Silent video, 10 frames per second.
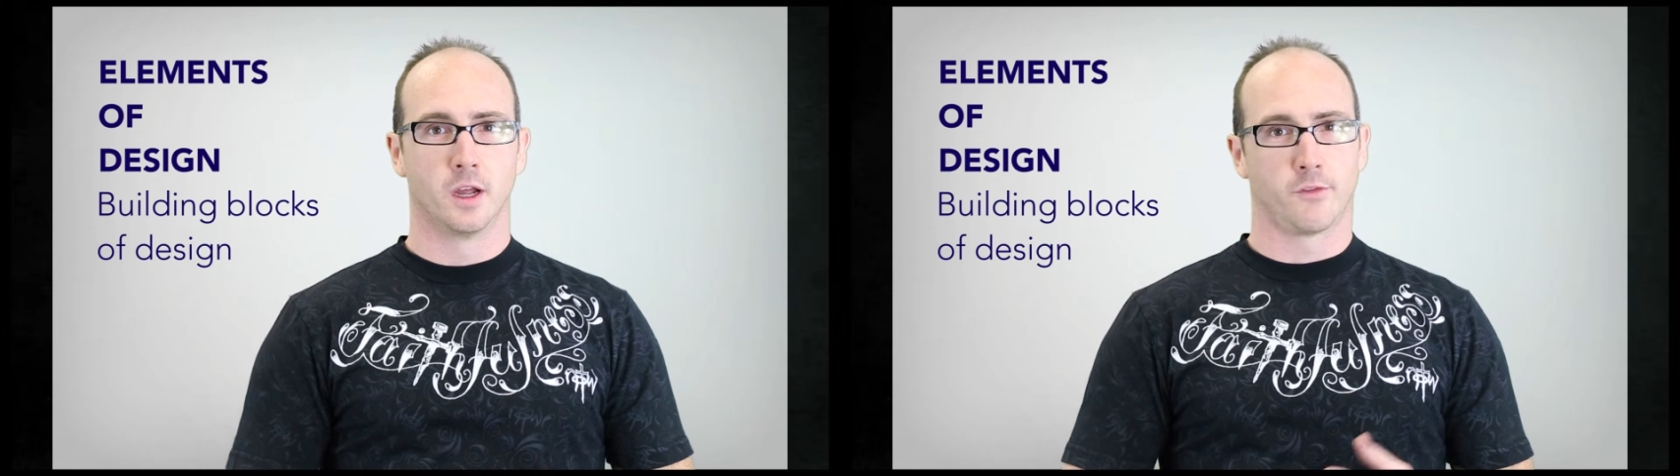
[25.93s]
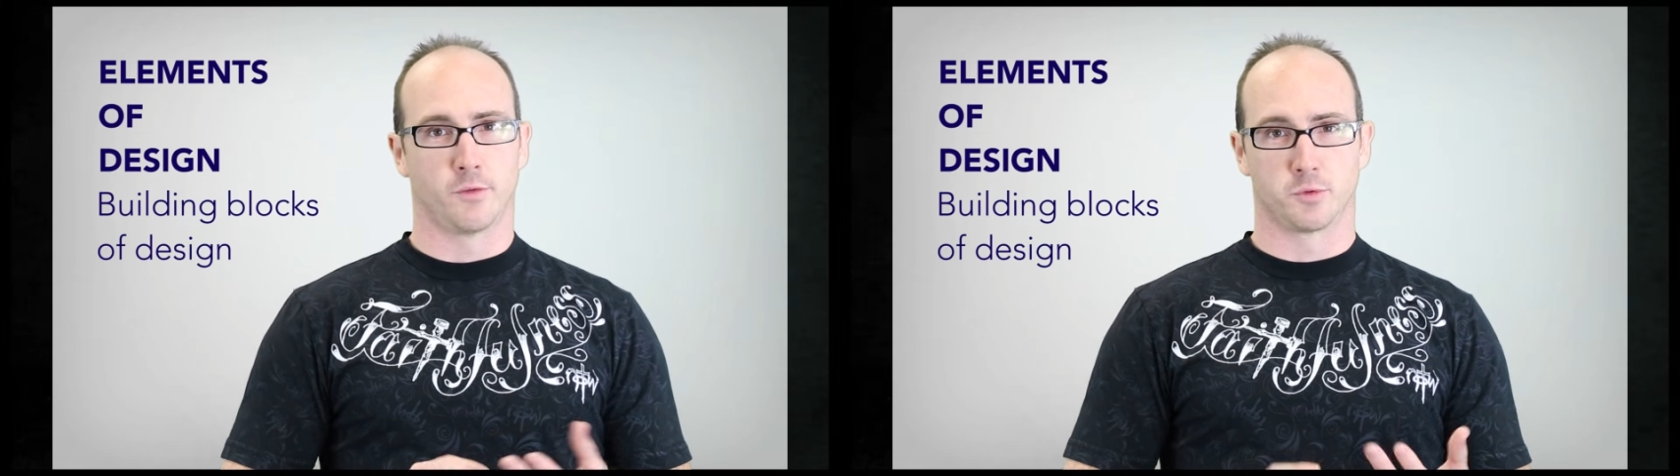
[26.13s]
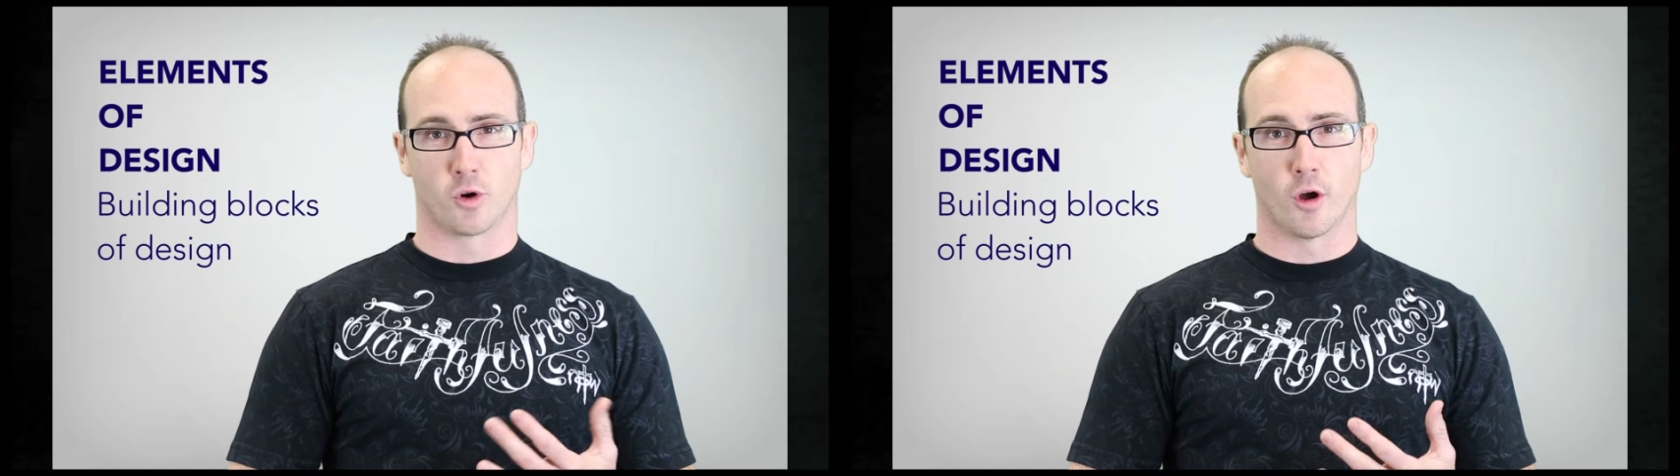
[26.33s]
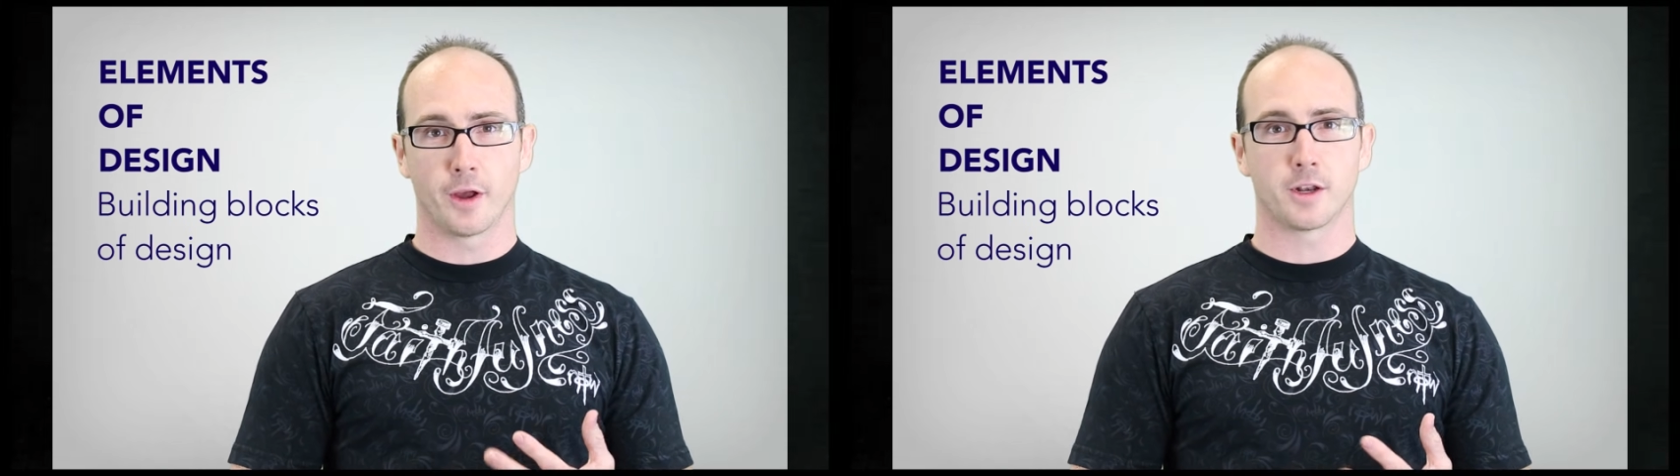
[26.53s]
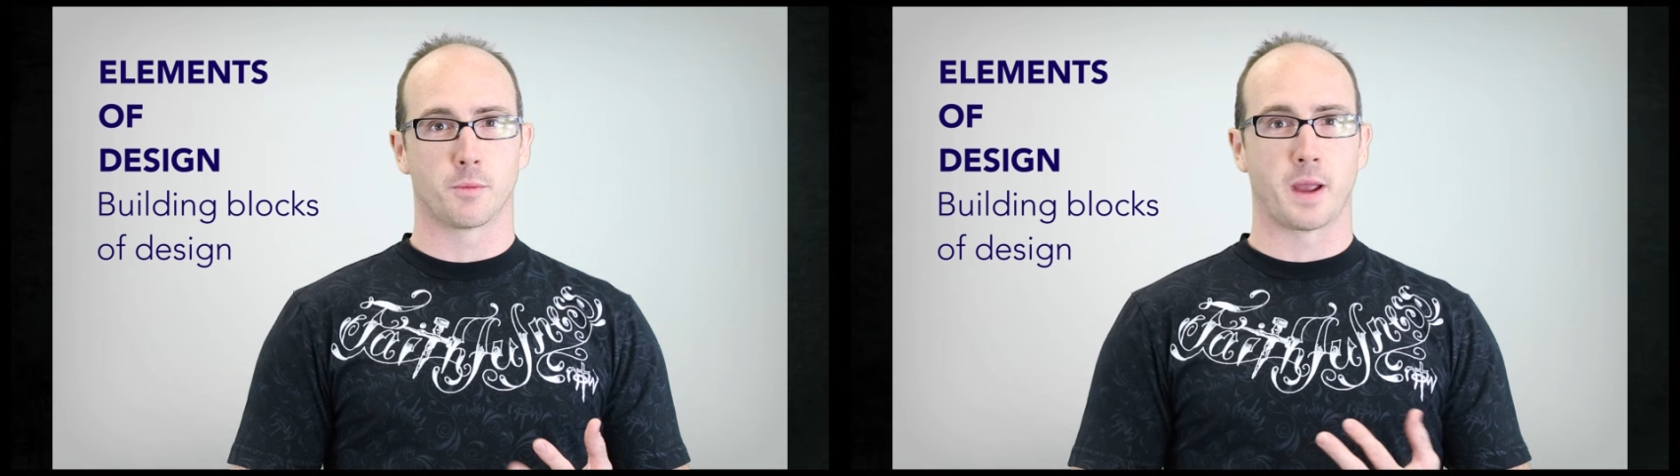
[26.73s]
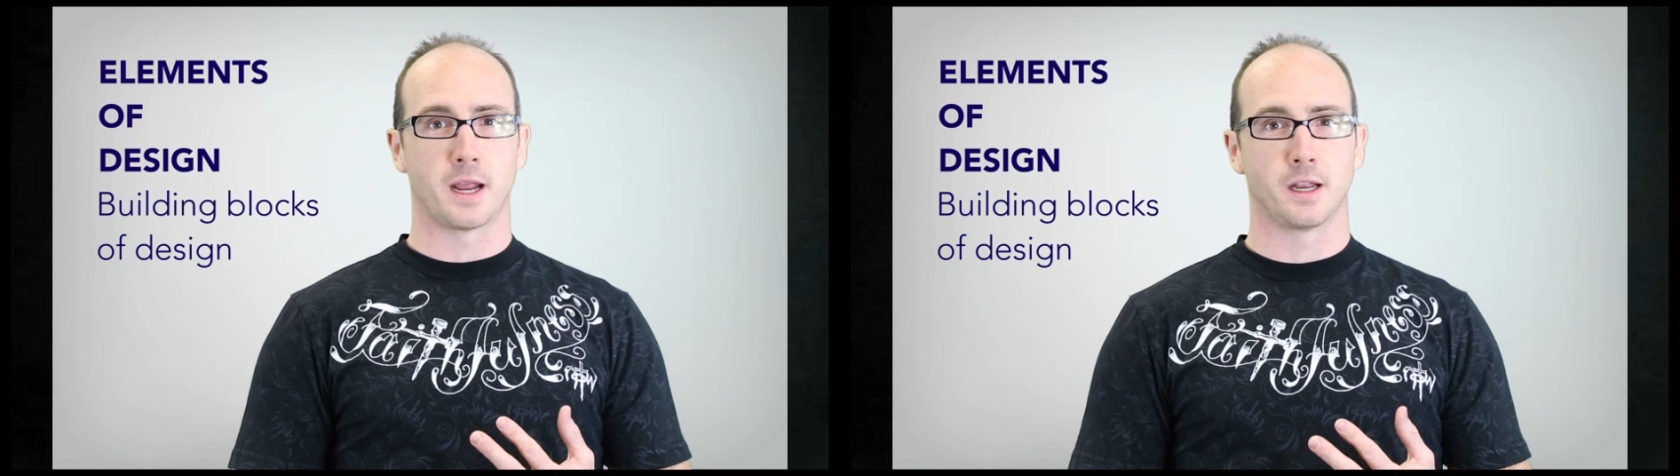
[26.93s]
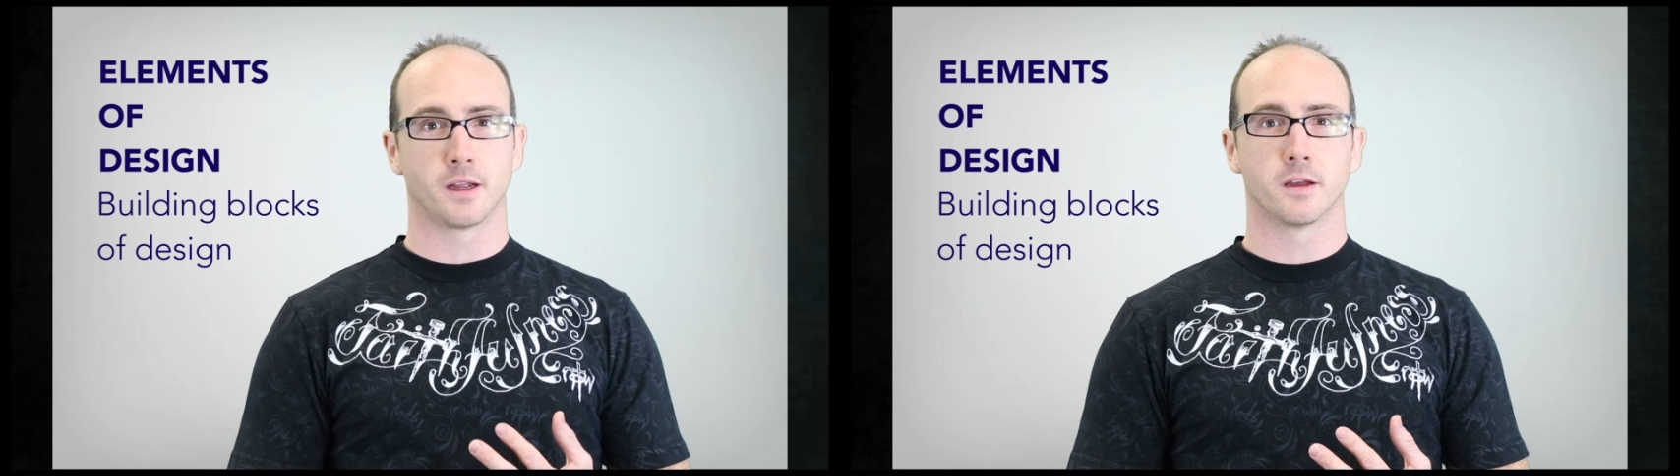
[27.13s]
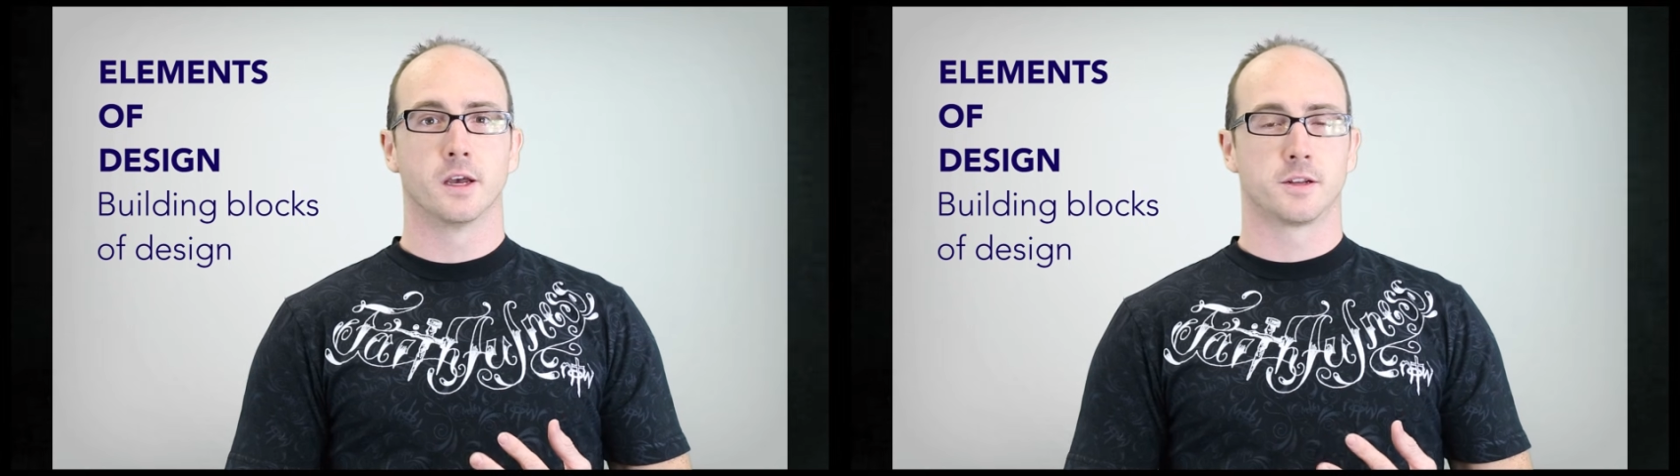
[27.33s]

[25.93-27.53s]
from drawing to painting